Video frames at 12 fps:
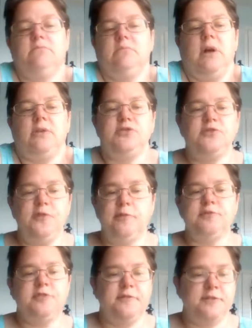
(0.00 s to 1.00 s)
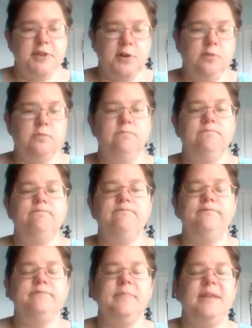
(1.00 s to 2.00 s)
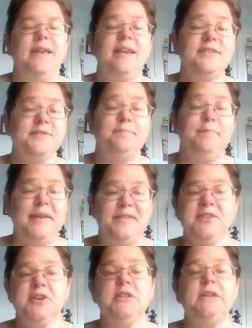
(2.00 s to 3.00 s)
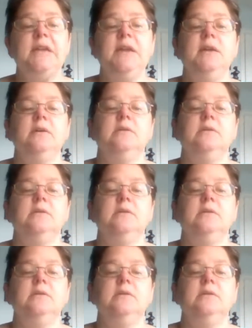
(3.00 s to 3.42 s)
I'll just film stuff as I go. It is basically